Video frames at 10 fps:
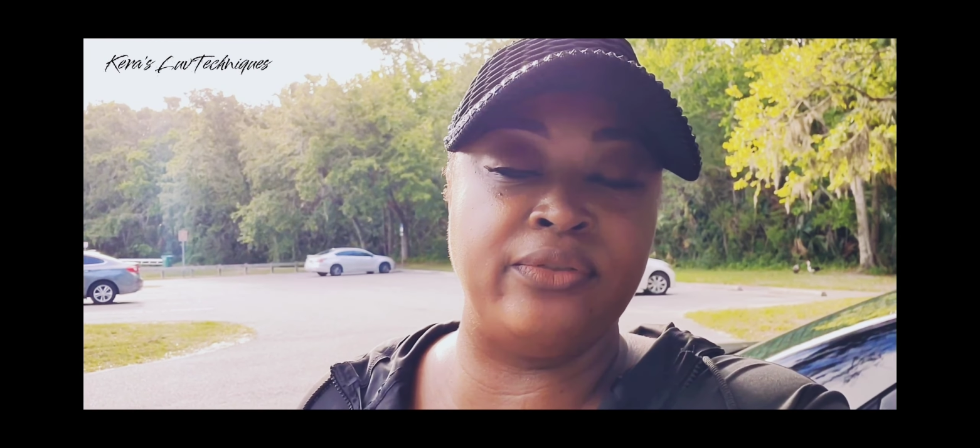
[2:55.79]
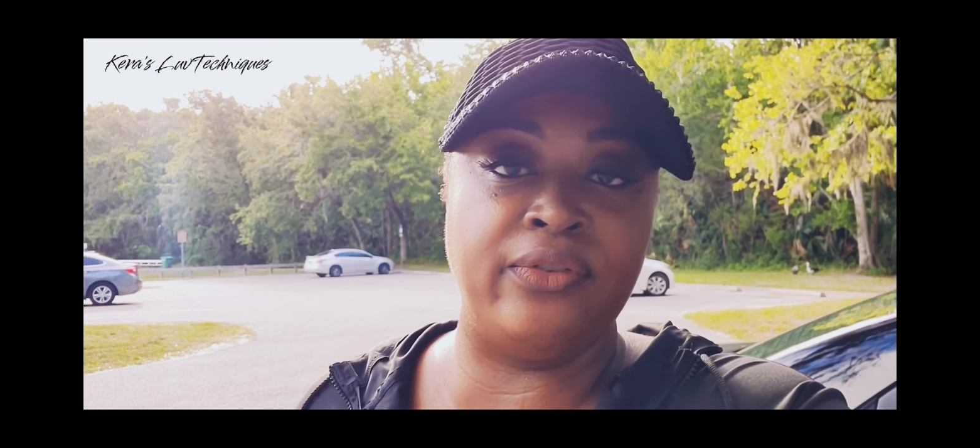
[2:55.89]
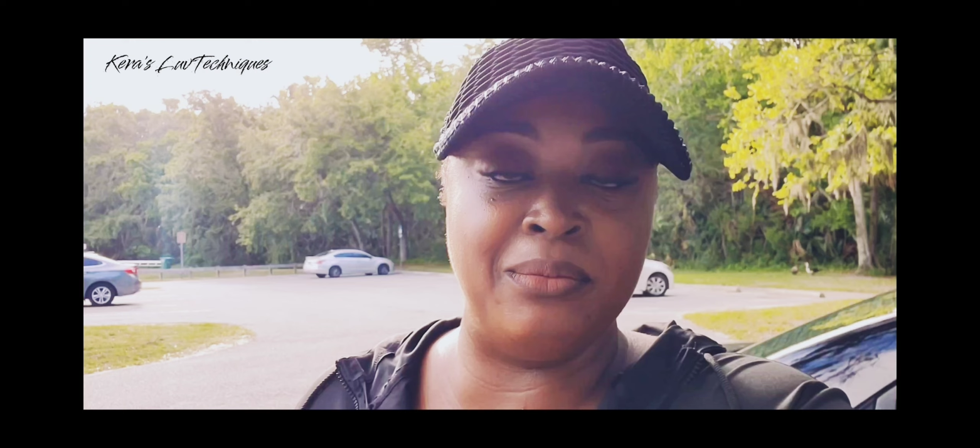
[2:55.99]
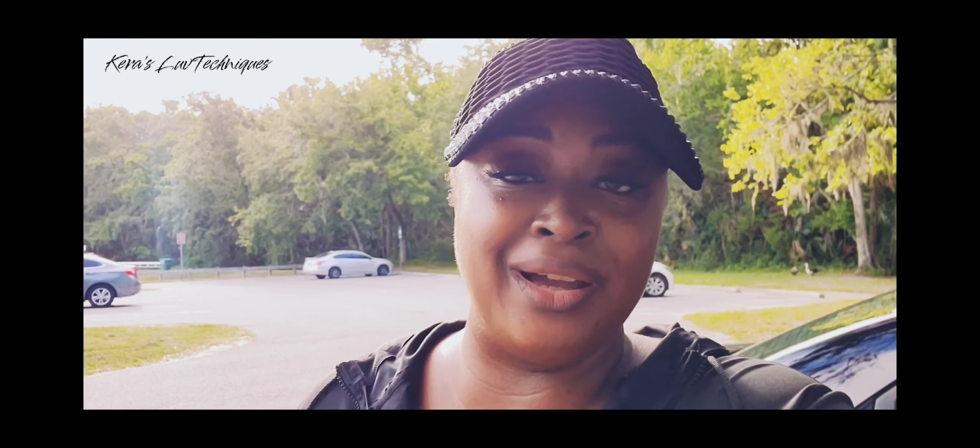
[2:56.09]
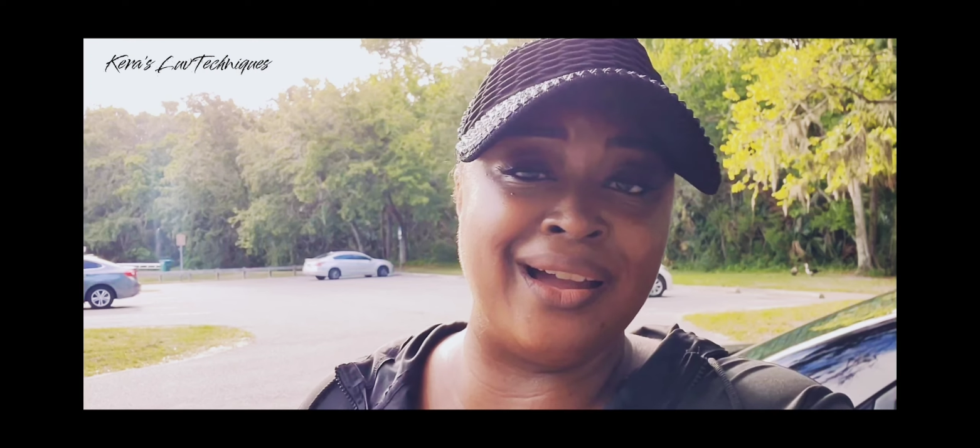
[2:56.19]

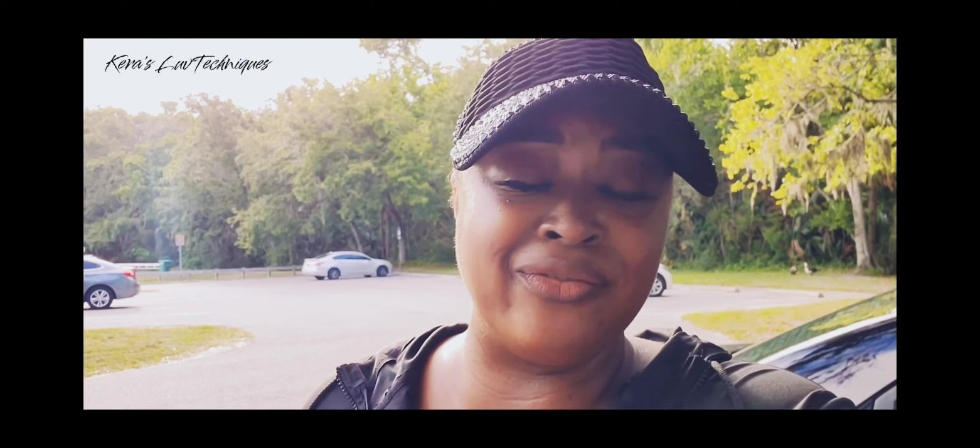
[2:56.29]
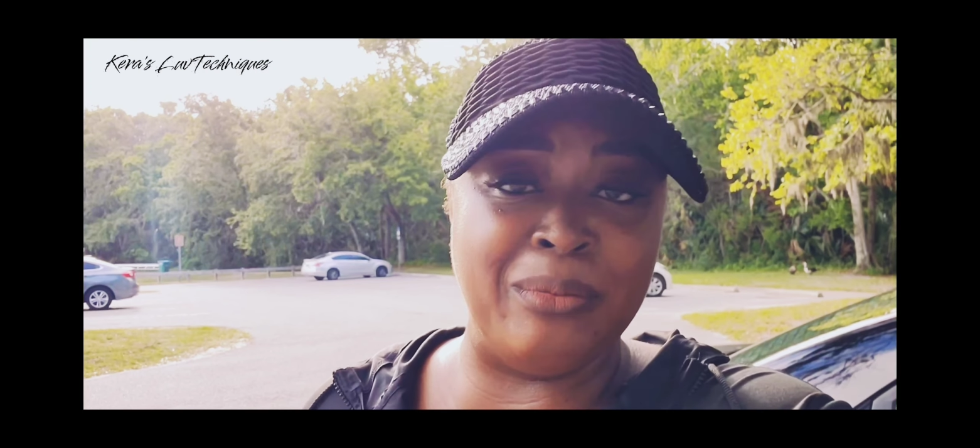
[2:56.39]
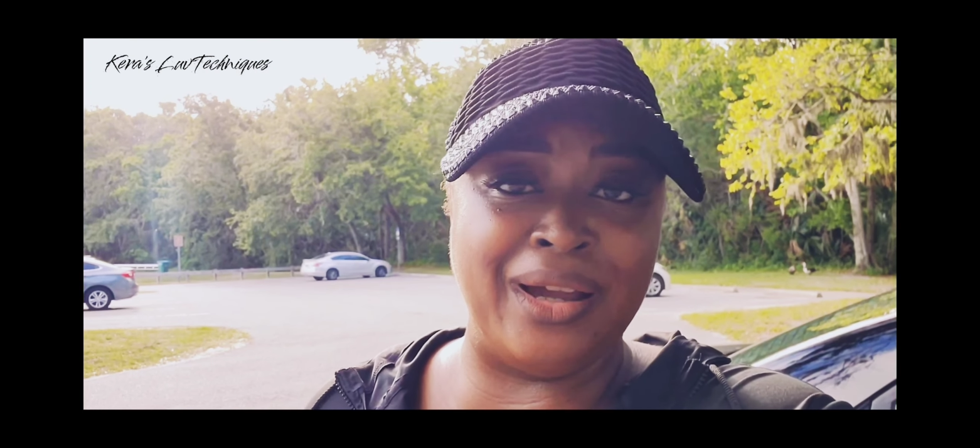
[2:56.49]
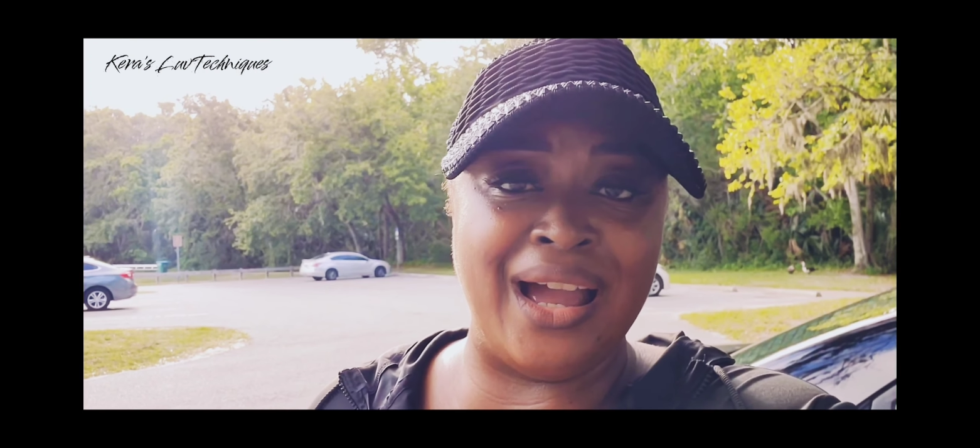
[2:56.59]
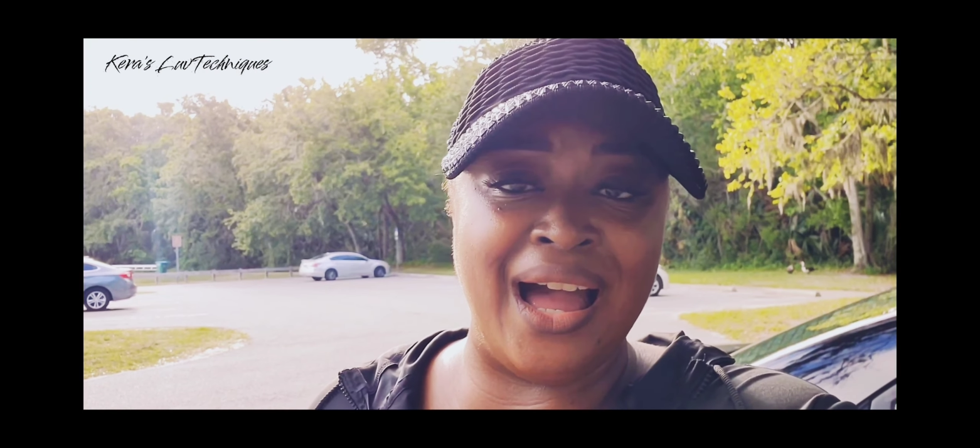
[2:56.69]
from a,
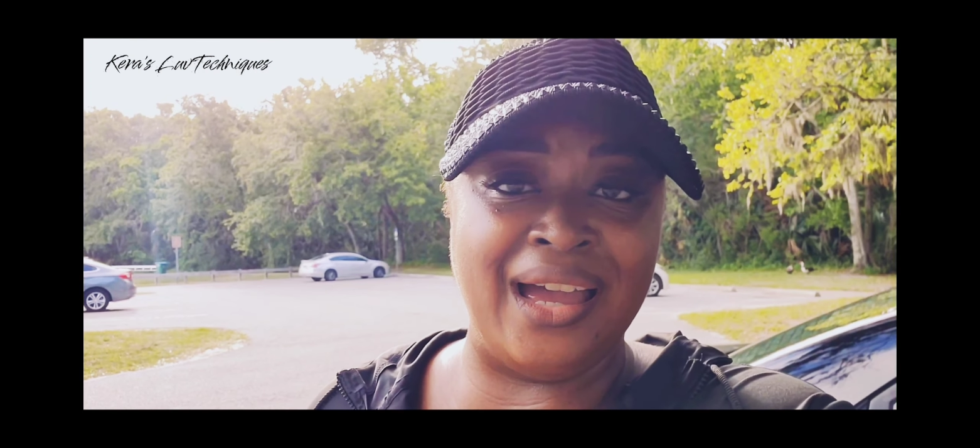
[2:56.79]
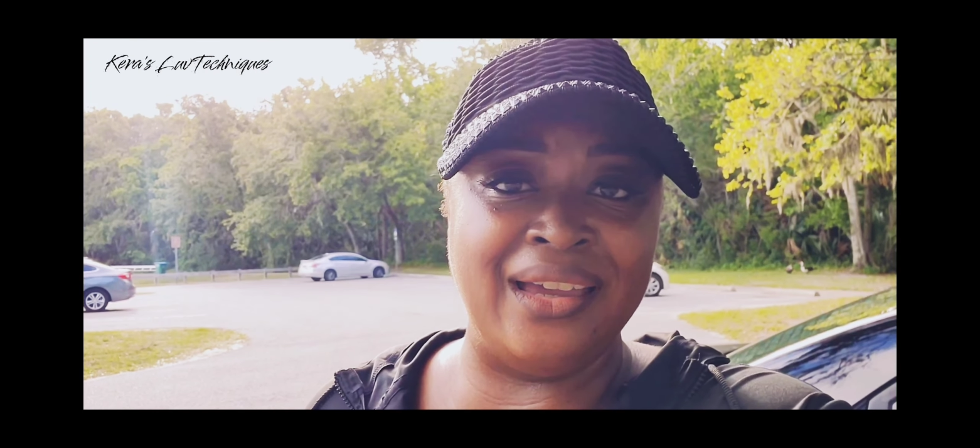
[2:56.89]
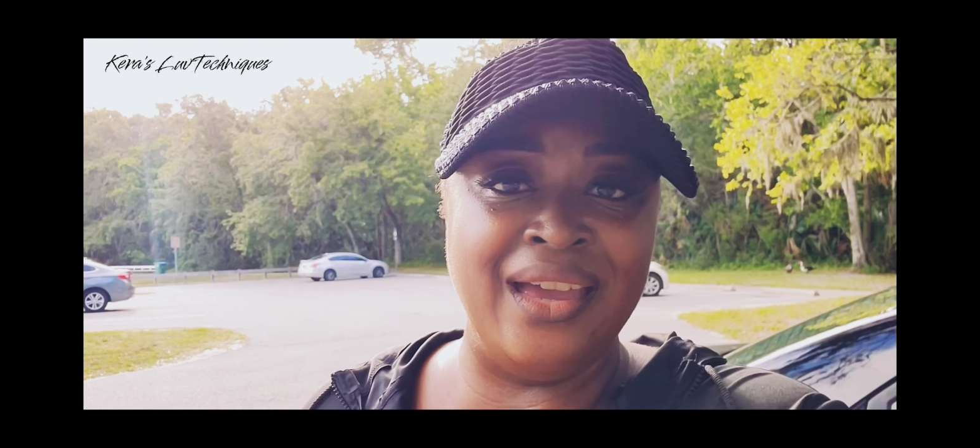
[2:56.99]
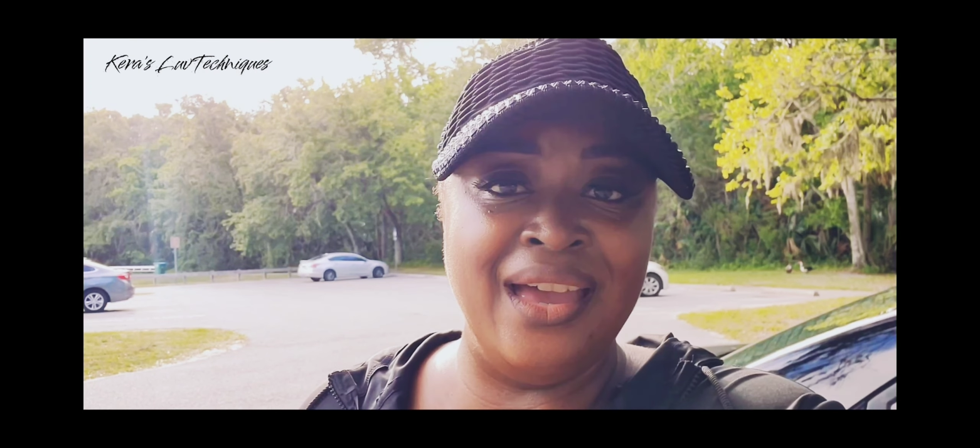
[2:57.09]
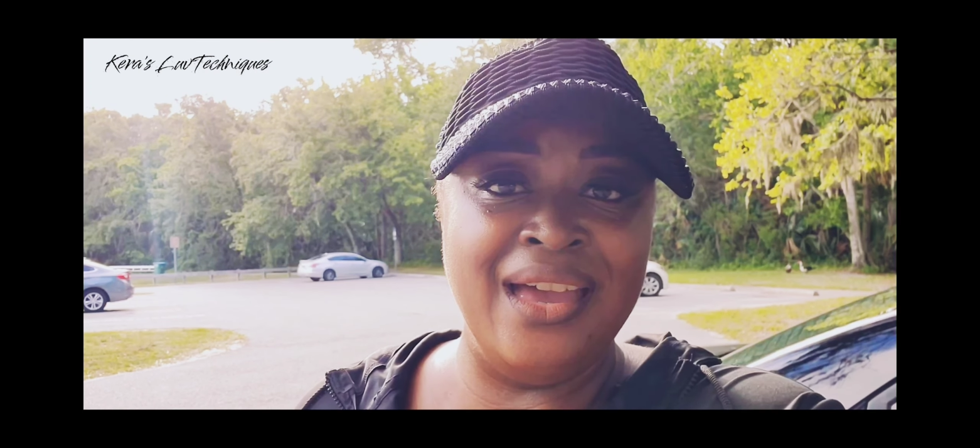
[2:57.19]
from a guy